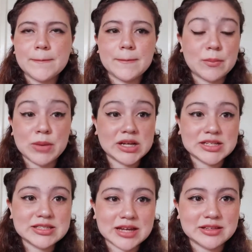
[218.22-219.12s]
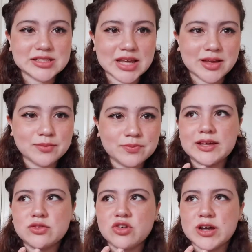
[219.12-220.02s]
mine is staying the same. Like,
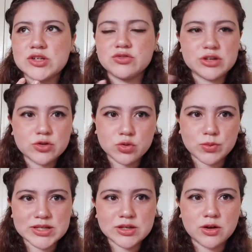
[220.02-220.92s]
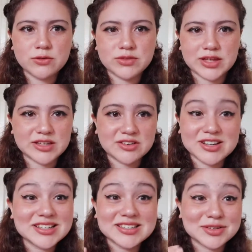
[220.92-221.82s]
trying to reassure myself that there
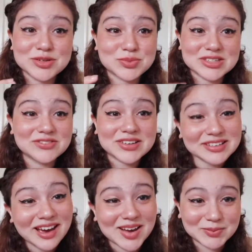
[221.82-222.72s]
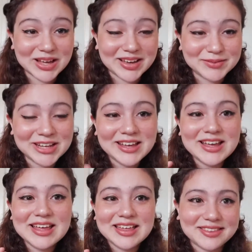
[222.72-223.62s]
is no specific timeline.
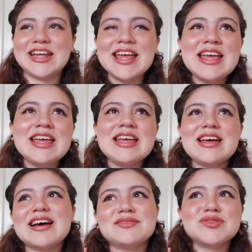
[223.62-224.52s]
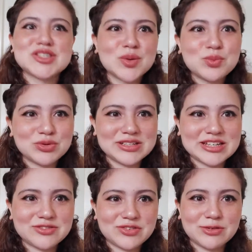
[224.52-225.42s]
I at some point
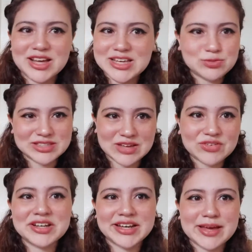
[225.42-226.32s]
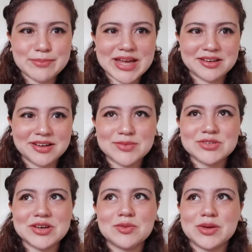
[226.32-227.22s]
did feel like it was never going to get better, and I was
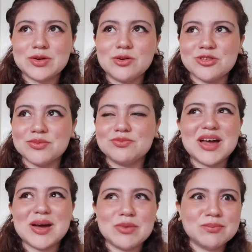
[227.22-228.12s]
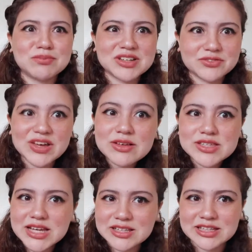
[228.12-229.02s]
like, oh my gosh, I'm gonna fail
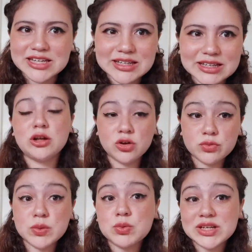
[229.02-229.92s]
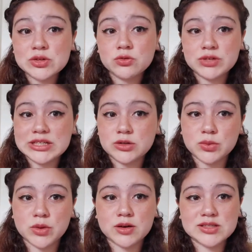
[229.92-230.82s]
second year. Like, a lot of people had got really low
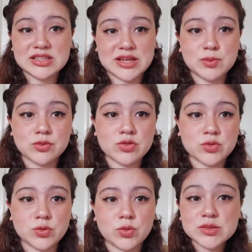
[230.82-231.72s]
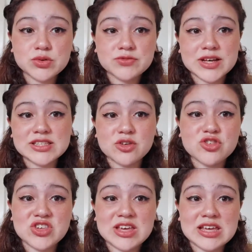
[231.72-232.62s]
marks in that module. The professor,
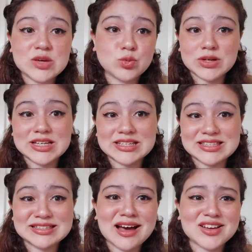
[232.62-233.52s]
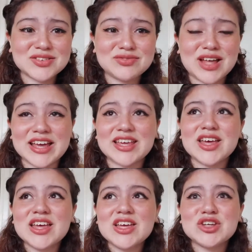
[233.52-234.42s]
she was kind of like
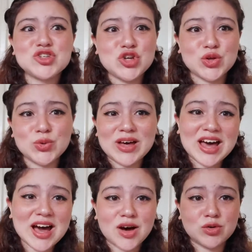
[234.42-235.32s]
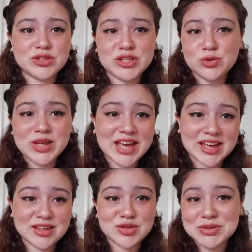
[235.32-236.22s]
new at how the UK
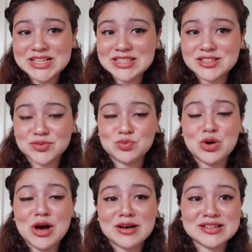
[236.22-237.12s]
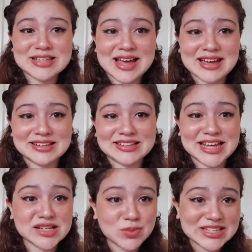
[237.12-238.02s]
uni system works and the
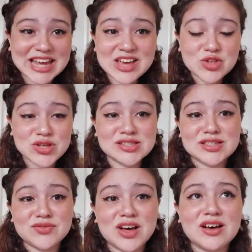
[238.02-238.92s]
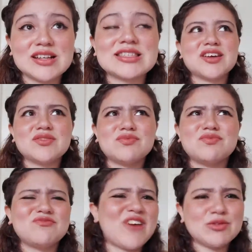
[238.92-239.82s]
expectations of us. I
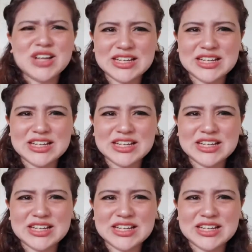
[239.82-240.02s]
found her